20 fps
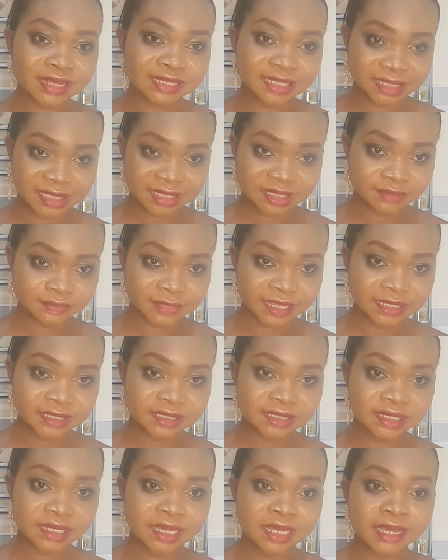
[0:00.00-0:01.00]
statement,
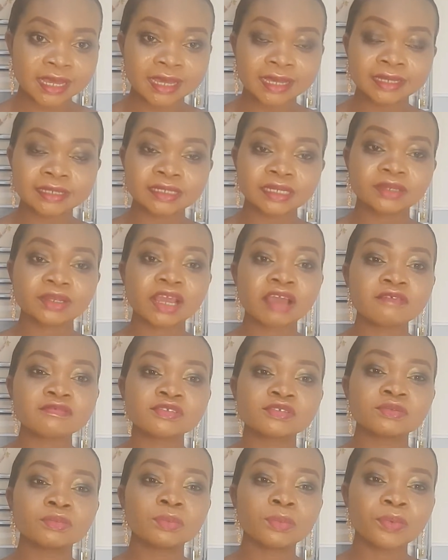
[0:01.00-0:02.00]
then you have
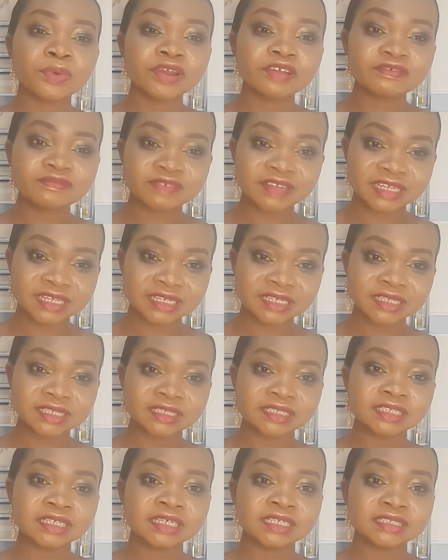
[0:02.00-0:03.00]
to briefly
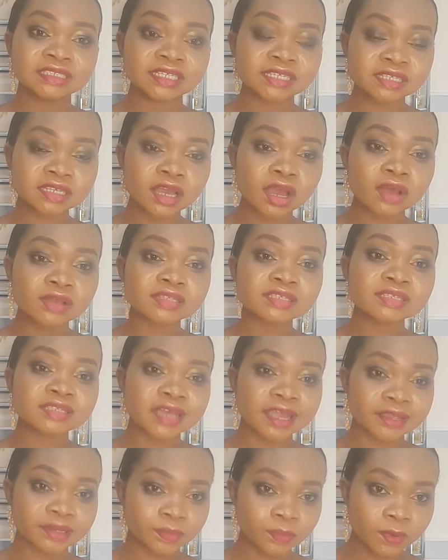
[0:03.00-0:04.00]
discuss
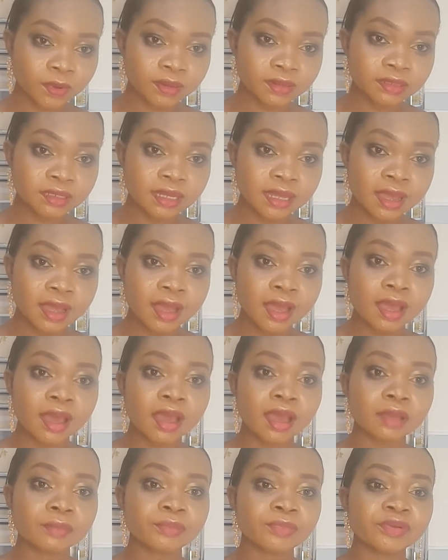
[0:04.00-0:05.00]
side 1
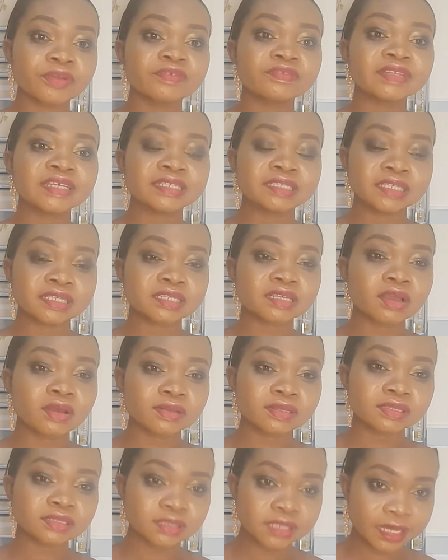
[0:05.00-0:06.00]
and briefly
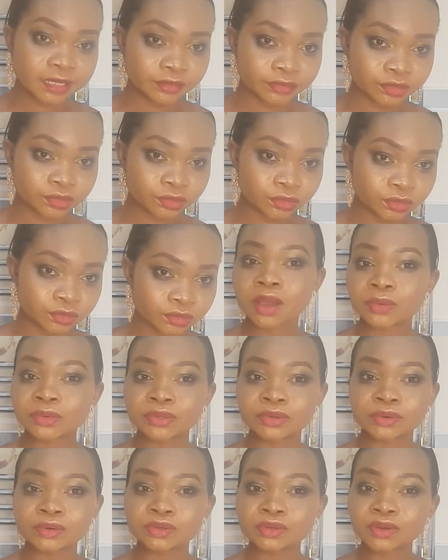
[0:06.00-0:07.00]
discuss side 2.
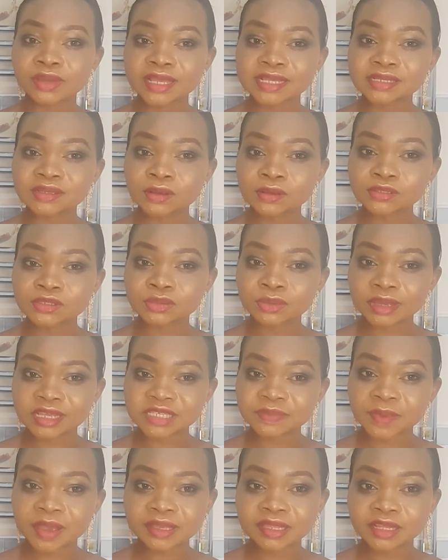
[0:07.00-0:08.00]
You're not also
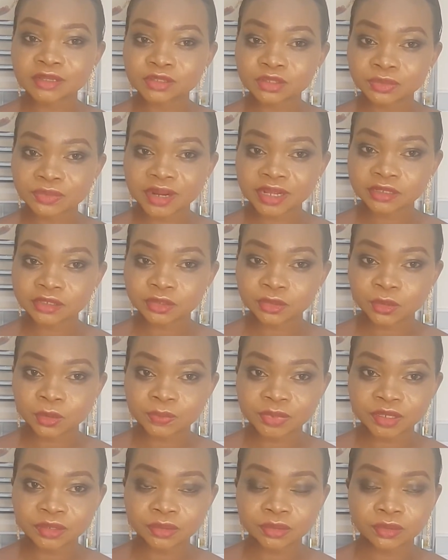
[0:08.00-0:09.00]
expected to write your
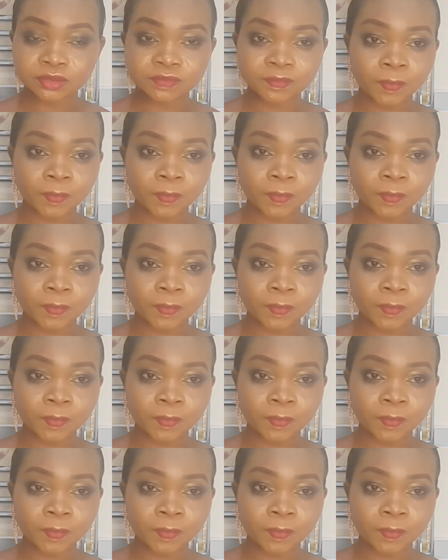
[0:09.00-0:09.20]
opinion.